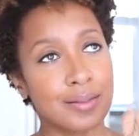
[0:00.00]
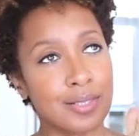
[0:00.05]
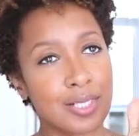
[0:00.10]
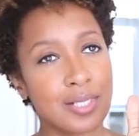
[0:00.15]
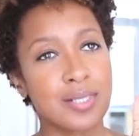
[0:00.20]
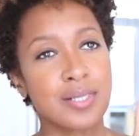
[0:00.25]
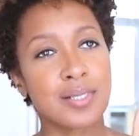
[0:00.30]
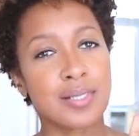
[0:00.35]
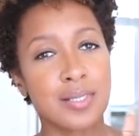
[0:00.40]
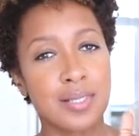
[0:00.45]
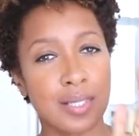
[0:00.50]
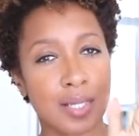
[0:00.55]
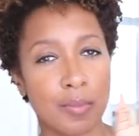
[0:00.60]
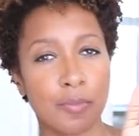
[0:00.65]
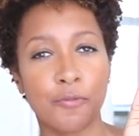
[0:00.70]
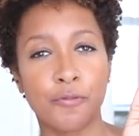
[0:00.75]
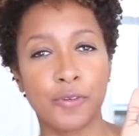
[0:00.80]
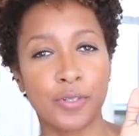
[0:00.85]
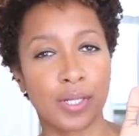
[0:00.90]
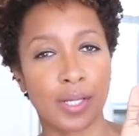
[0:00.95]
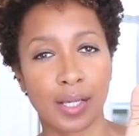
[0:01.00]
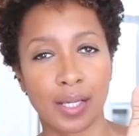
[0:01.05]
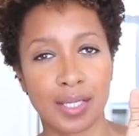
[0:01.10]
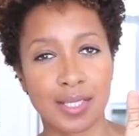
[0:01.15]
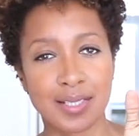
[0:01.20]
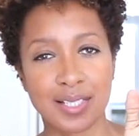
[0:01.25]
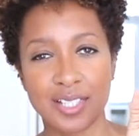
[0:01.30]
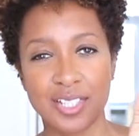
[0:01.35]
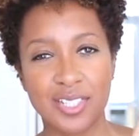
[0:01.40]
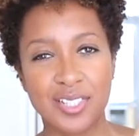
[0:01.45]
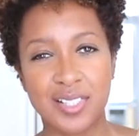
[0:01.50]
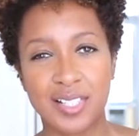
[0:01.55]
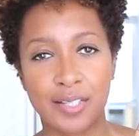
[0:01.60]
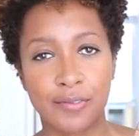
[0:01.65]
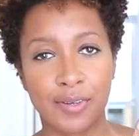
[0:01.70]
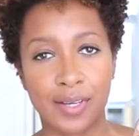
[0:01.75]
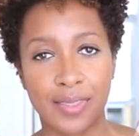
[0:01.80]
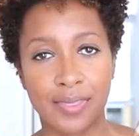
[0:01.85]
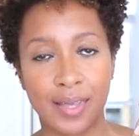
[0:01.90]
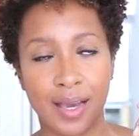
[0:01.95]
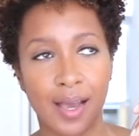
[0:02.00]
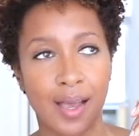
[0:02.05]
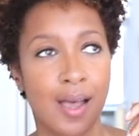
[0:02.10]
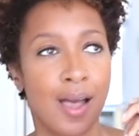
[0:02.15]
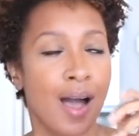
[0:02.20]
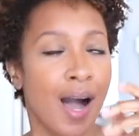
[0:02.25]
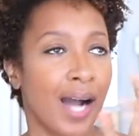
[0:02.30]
just skim for days. Let's just leave it at that.